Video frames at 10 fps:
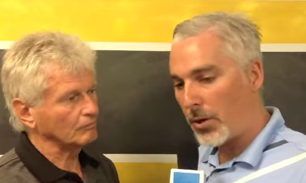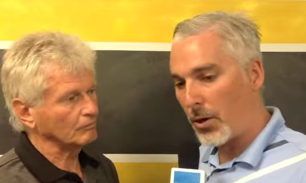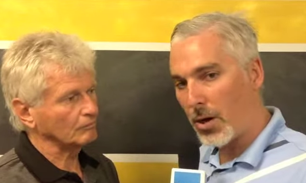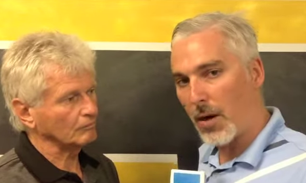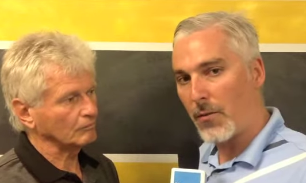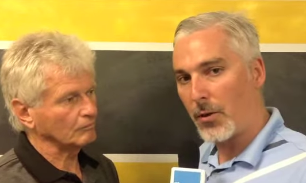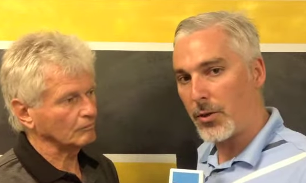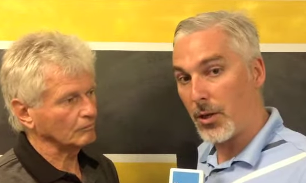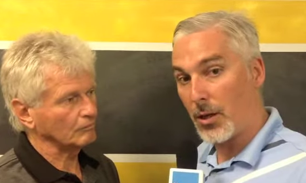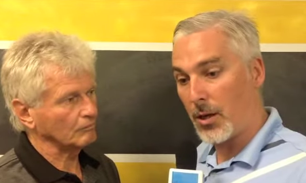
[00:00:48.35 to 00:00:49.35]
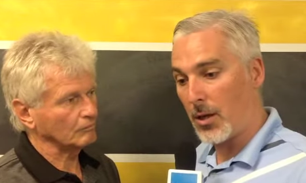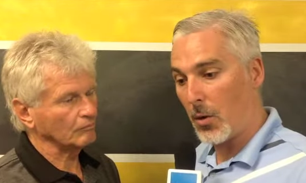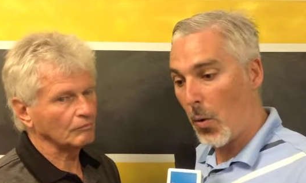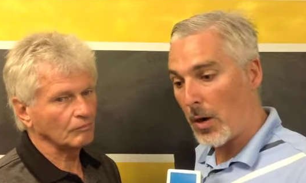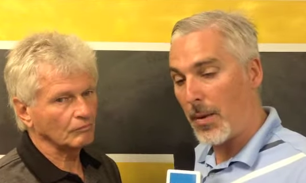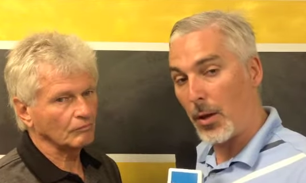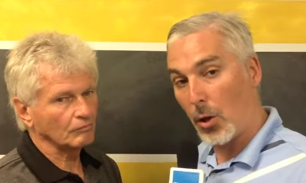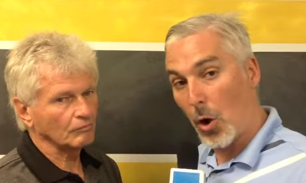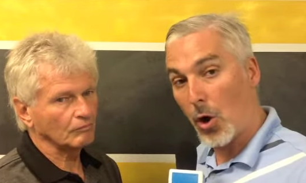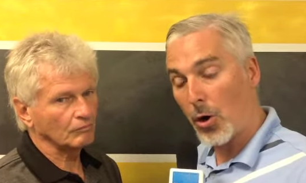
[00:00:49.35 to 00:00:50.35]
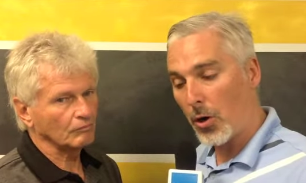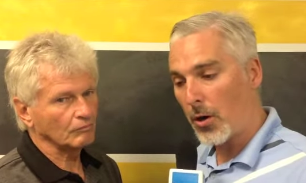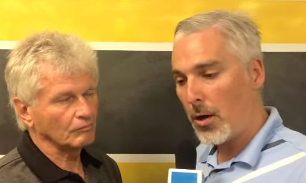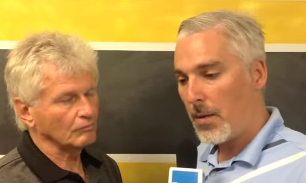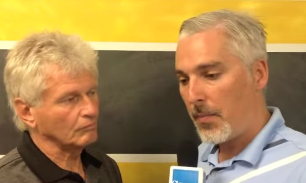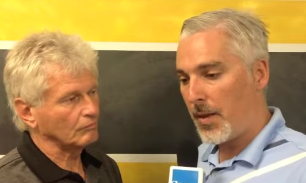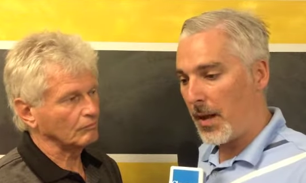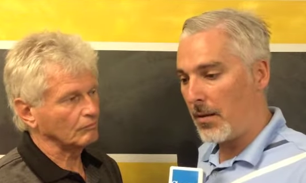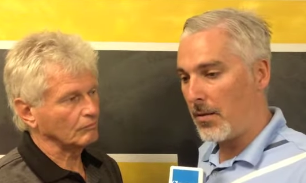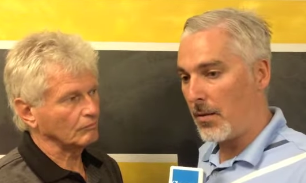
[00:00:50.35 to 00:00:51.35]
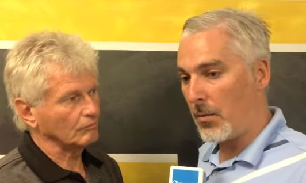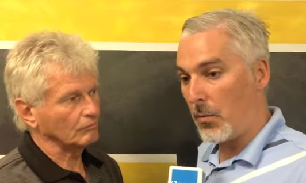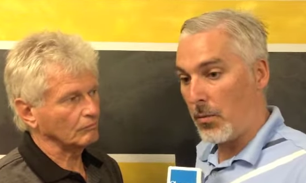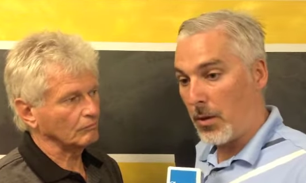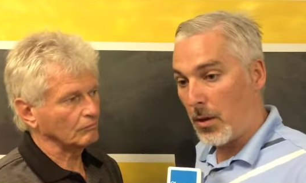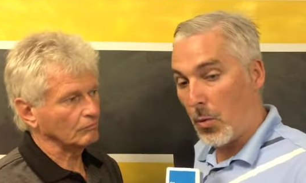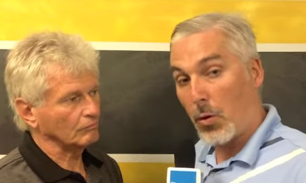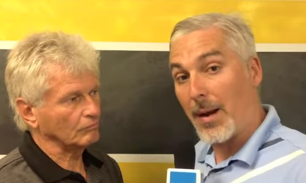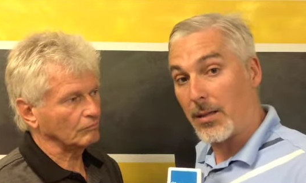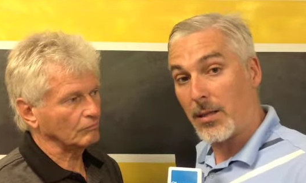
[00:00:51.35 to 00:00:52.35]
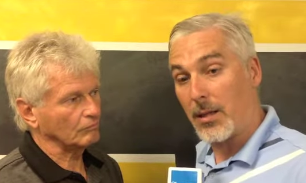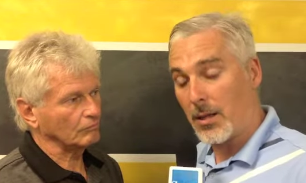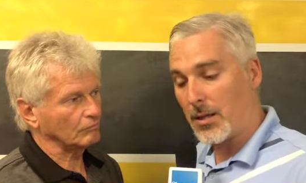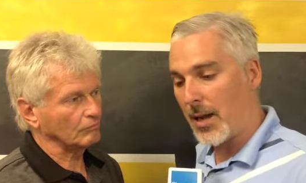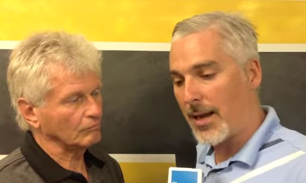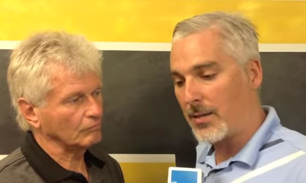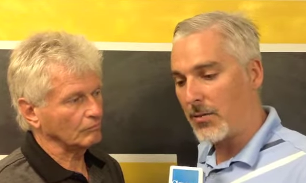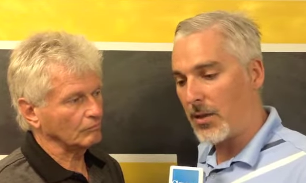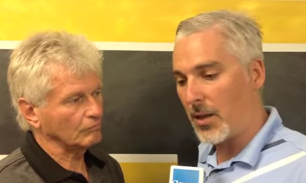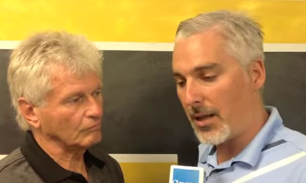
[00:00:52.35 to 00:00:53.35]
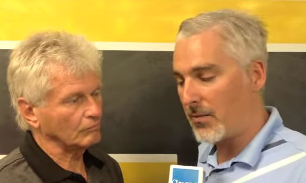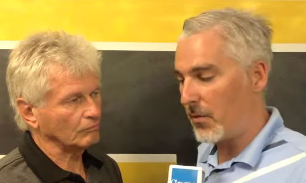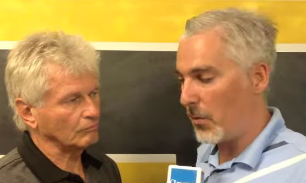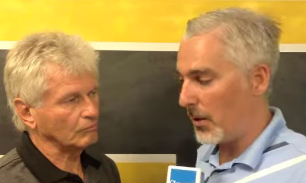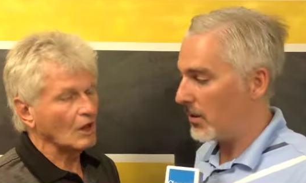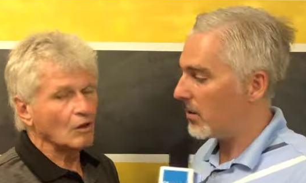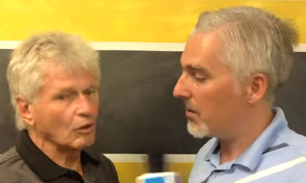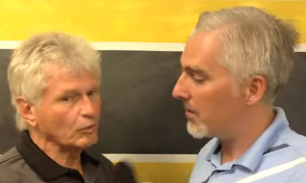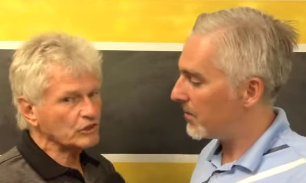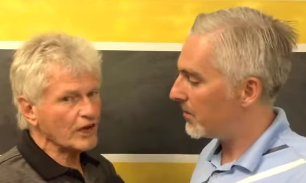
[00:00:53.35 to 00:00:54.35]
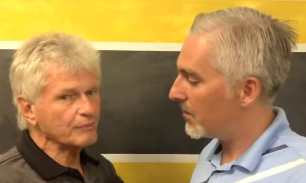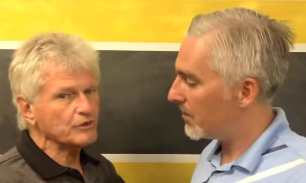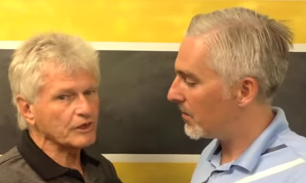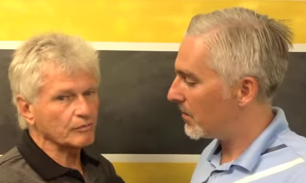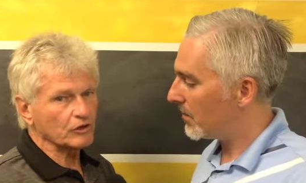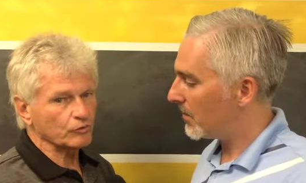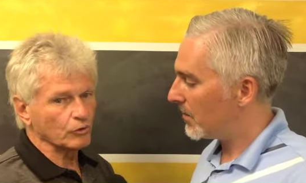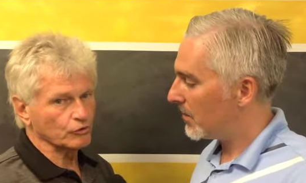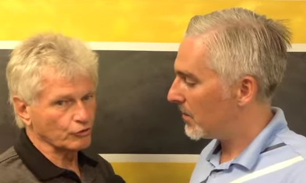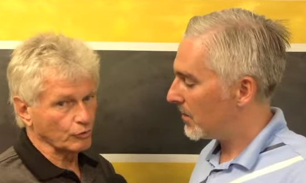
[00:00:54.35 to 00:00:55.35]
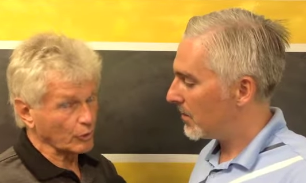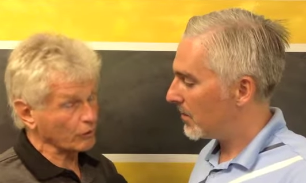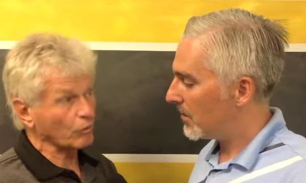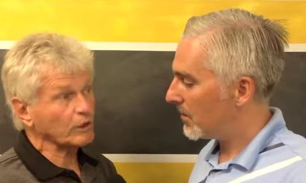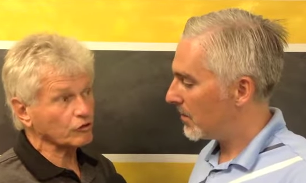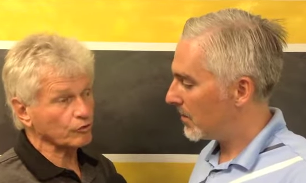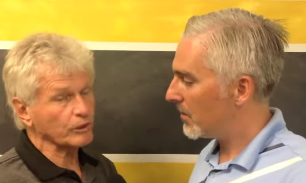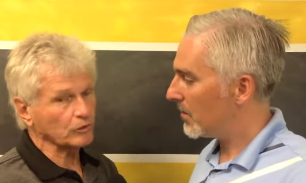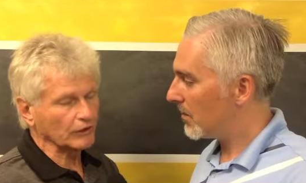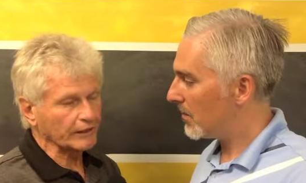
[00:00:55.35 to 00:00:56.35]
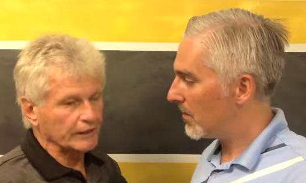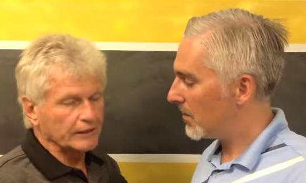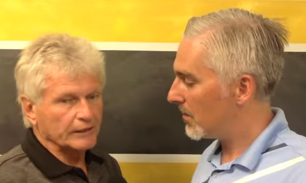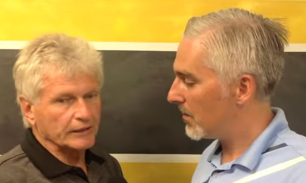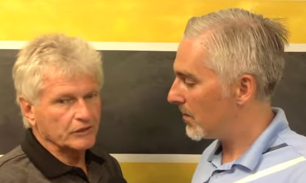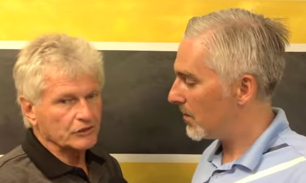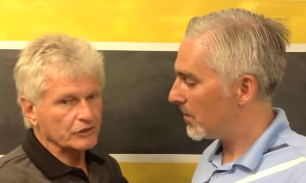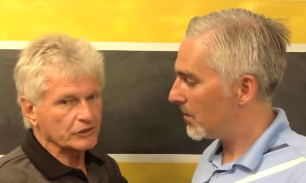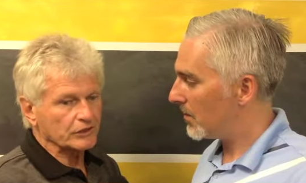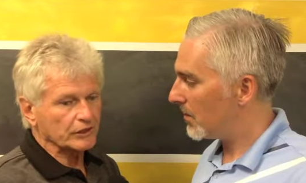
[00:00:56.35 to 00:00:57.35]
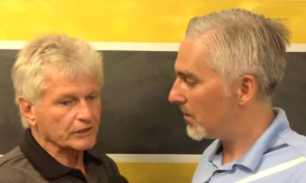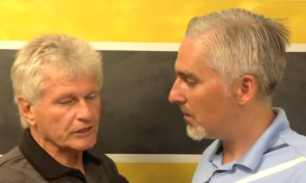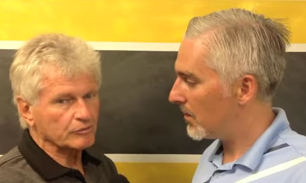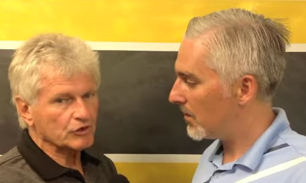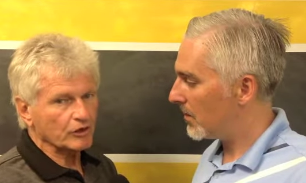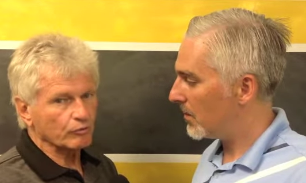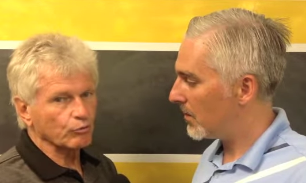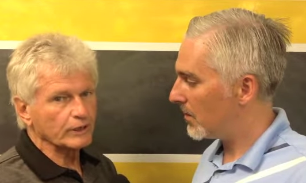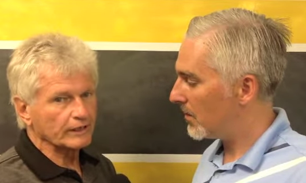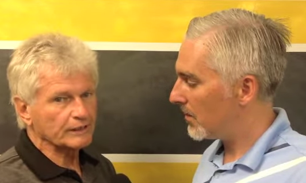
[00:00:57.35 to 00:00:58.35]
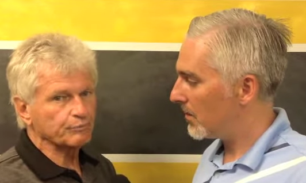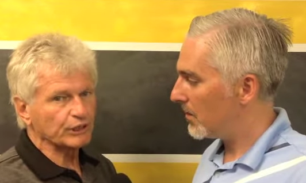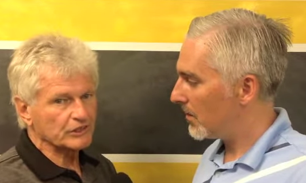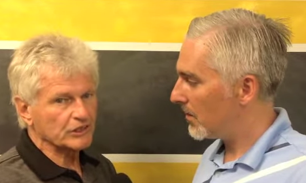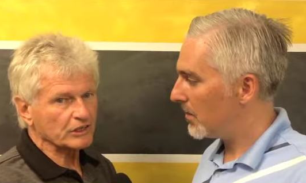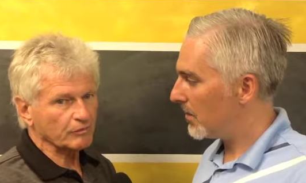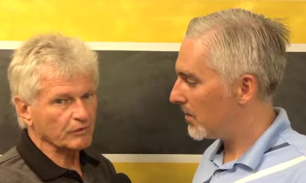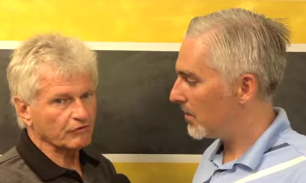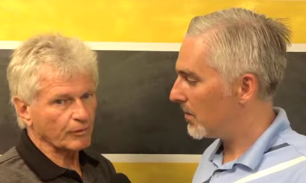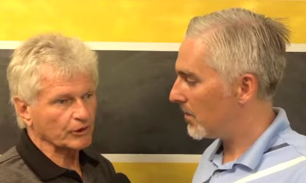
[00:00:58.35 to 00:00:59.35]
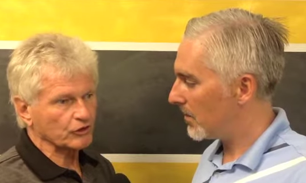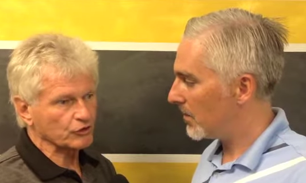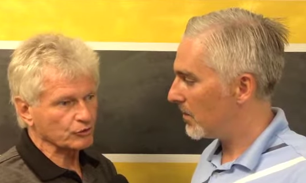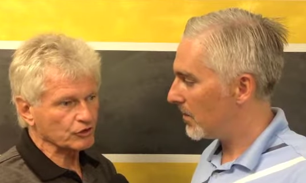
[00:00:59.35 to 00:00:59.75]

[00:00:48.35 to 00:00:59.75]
Speaker 1: their coverage uh, quite a bit longer than the quarterbacks that the Ticats have seen the last few weeks.
Speaker 2: Well, what's happened to them on the road, Drew? Where they're one and three only is that uh, teams are really blitzing them from unusual